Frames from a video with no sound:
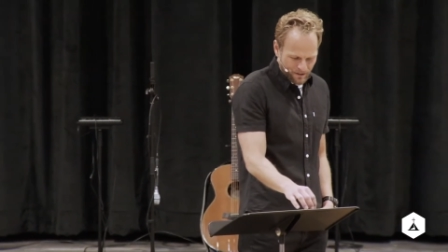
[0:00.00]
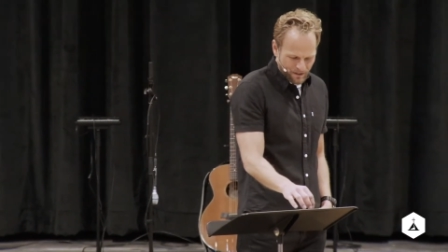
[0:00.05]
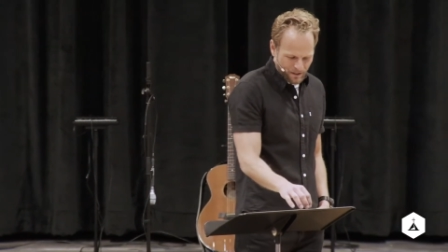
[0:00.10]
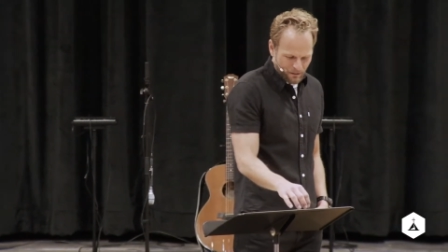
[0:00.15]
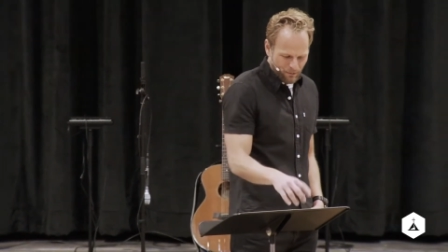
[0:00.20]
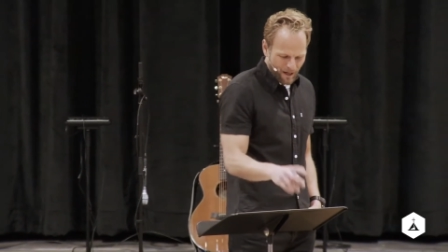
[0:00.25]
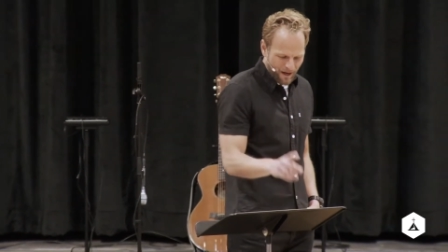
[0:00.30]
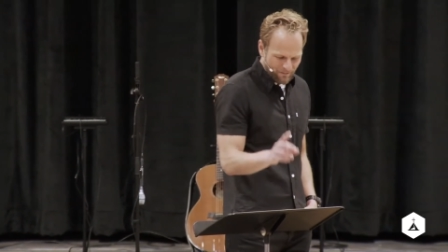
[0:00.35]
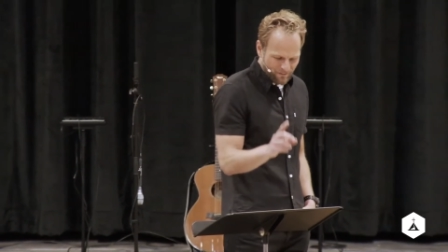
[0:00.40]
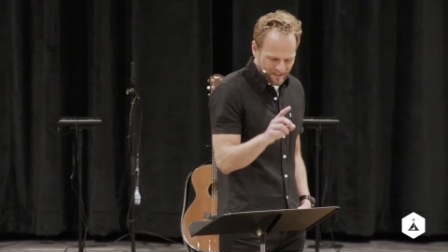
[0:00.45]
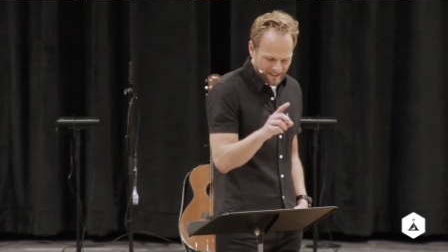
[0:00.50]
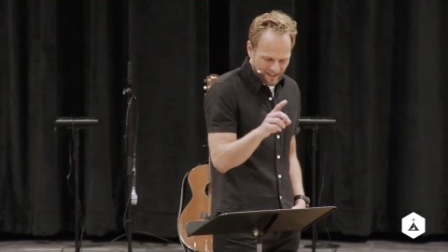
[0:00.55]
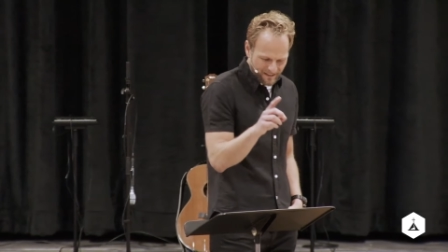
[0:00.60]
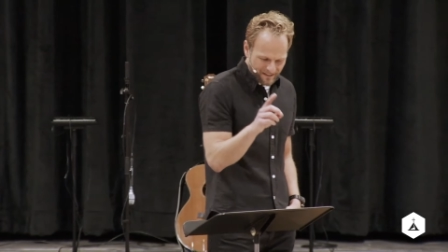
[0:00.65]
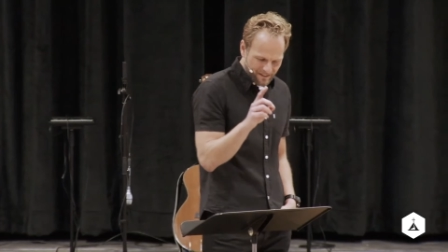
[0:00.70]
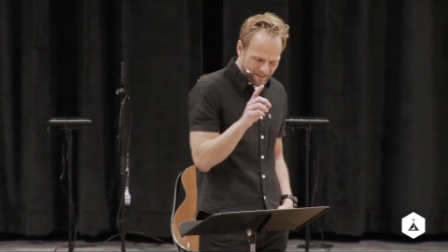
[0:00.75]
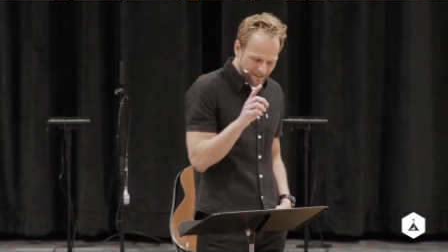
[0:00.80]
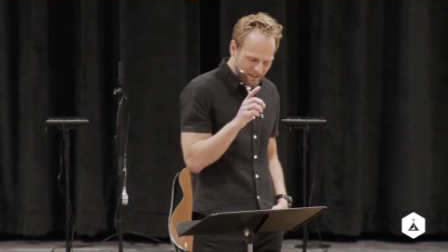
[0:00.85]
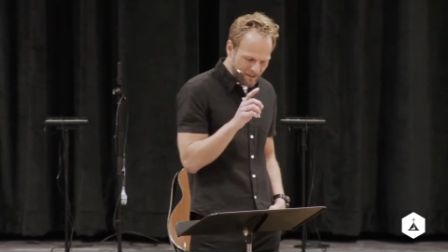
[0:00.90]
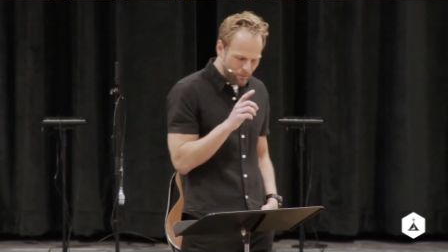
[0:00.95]
The prophet says,
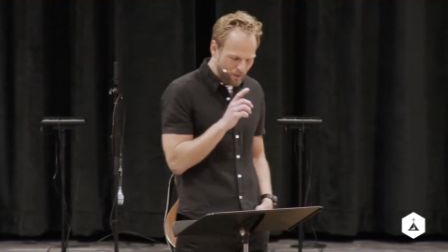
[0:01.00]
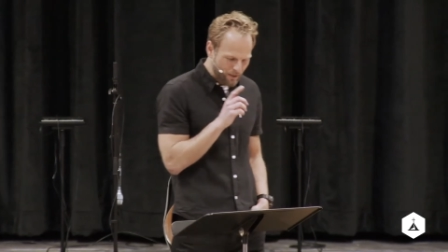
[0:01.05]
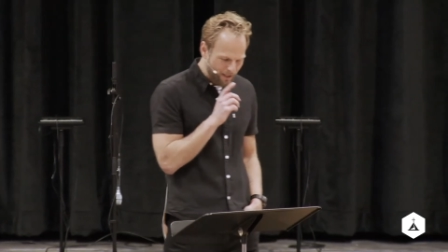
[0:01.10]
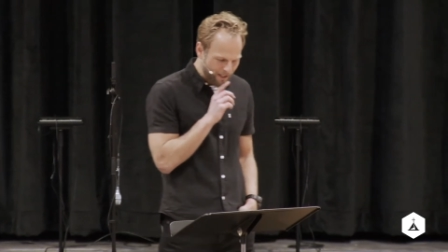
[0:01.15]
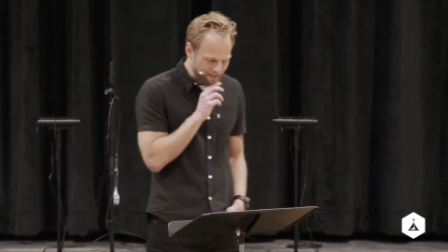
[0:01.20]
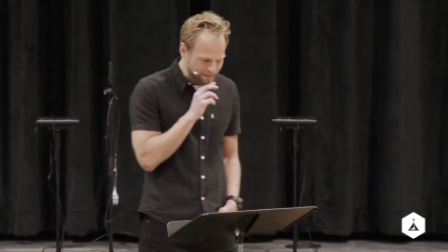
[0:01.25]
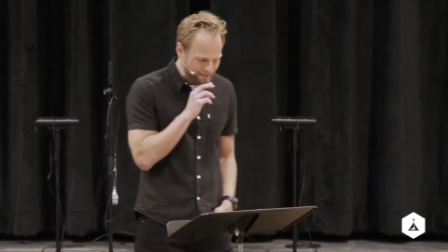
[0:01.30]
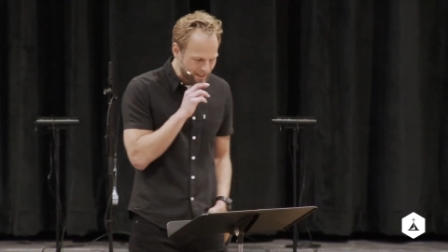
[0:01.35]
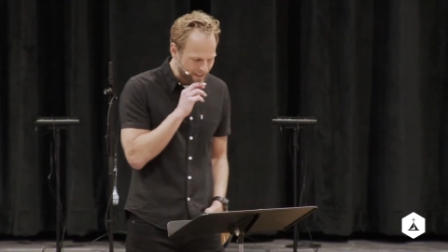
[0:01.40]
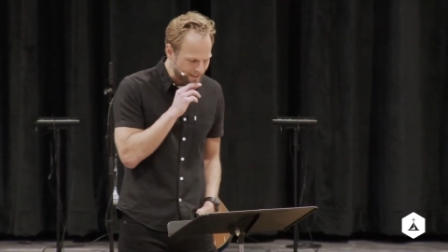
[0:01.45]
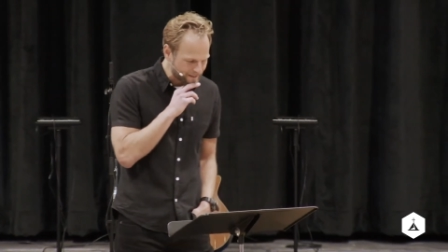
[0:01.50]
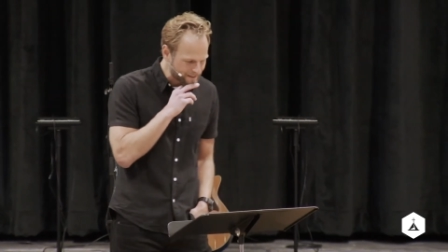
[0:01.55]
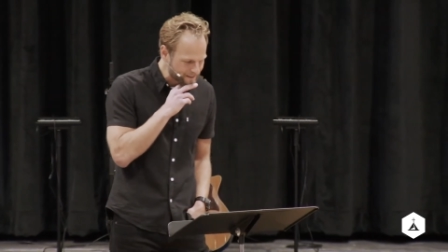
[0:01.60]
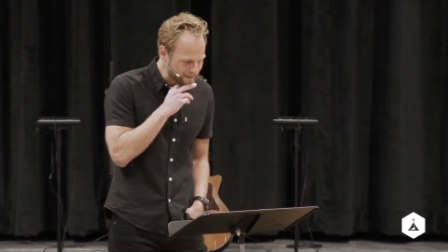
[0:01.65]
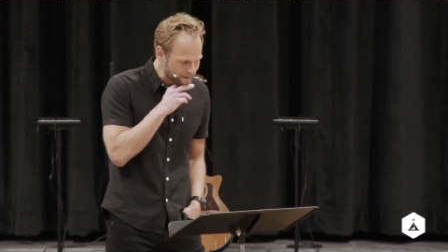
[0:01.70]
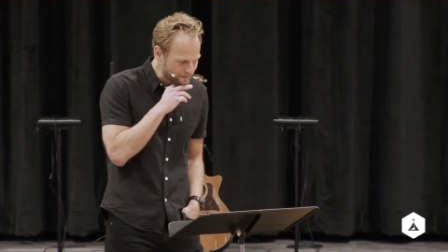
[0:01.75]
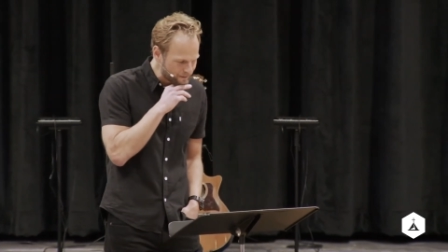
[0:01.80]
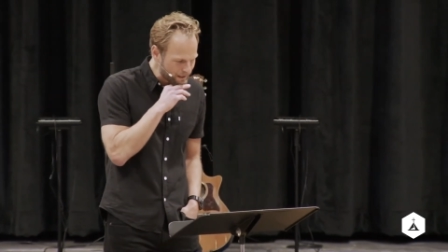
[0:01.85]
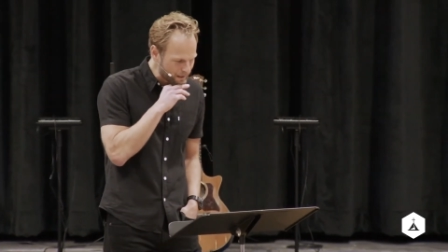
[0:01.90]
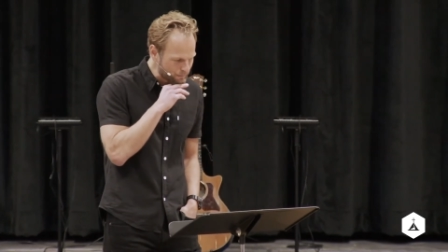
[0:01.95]
This is what Isaiah,
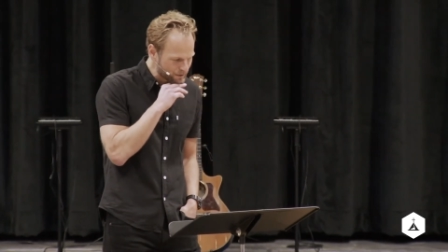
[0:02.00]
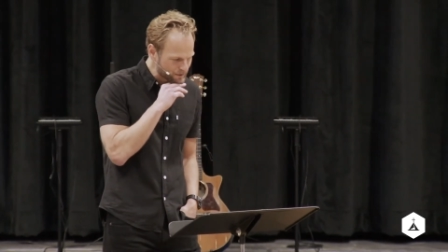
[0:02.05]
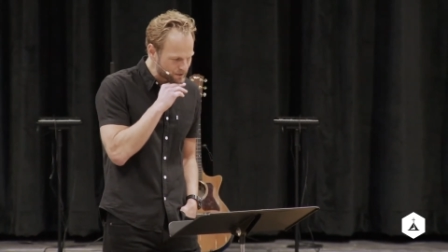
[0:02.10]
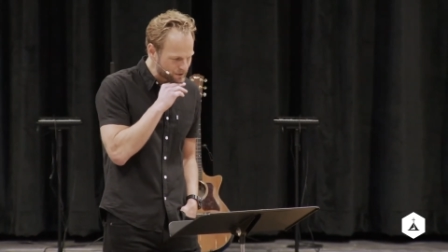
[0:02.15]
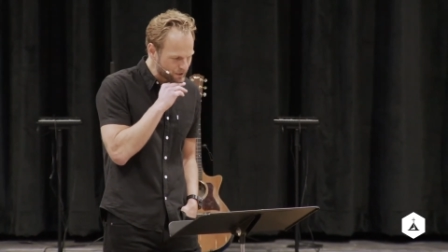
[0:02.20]
son of Amos,